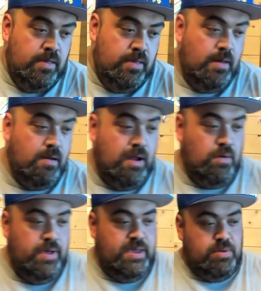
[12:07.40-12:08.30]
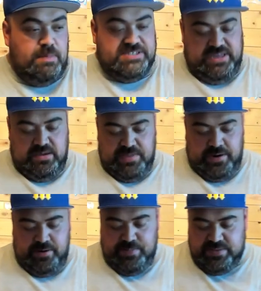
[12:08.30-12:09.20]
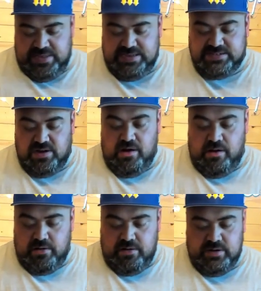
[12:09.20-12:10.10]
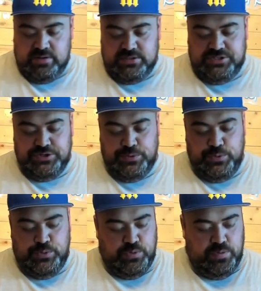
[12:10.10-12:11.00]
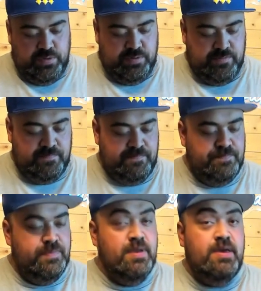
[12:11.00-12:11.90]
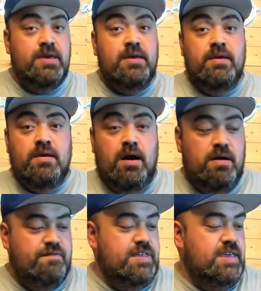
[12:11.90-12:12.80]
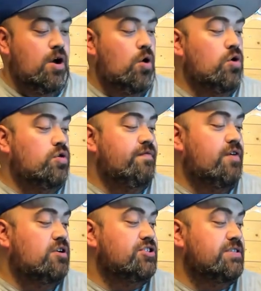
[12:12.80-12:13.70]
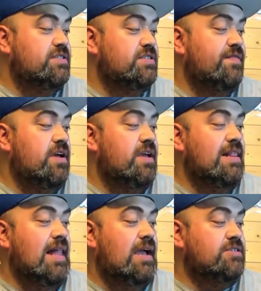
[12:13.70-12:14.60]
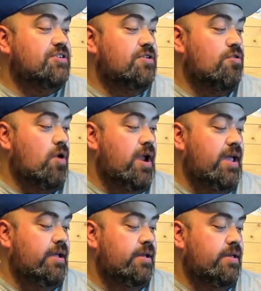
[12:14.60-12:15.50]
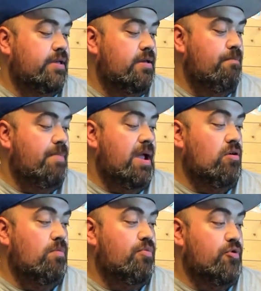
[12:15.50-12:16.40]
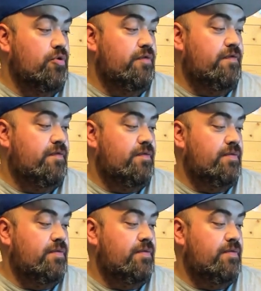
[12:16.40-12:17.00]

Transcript: All right, well, you can probably see them there, but these are two of the old versions of the Elijah Craig barrel proof.